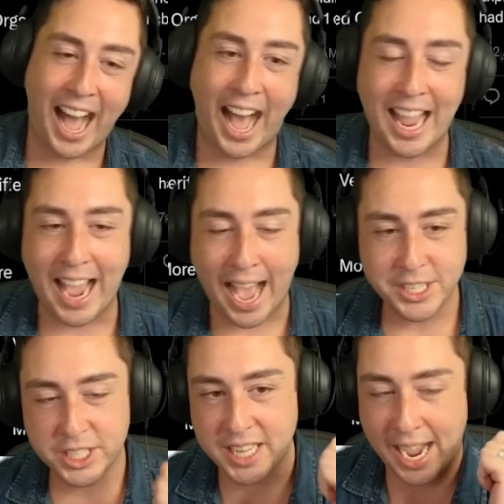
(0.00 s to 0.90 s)

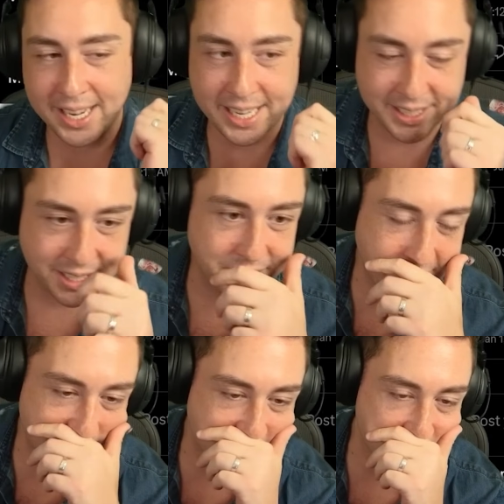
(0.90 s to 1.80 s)
I need to
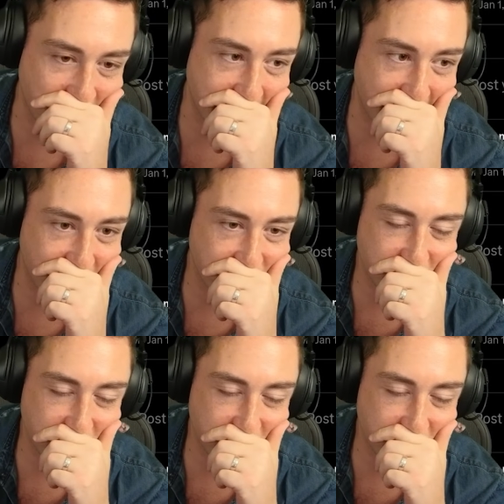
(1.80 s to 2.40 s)
state this right now.